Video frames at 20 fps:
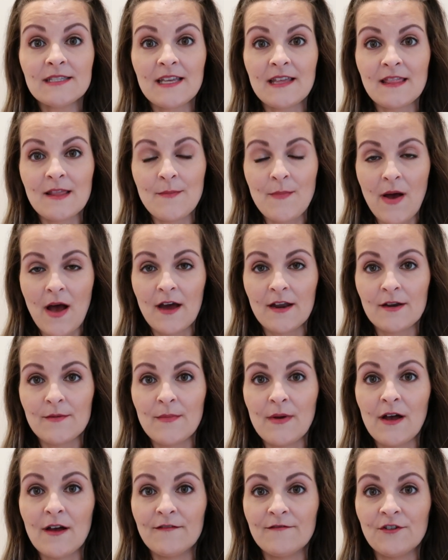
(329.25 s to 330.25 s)
in the
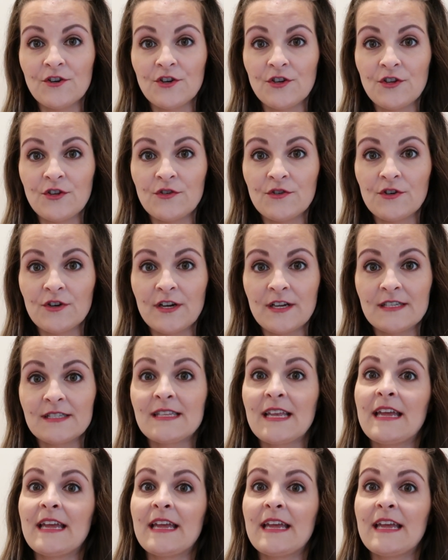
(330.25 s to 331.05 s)
bottom of your uterus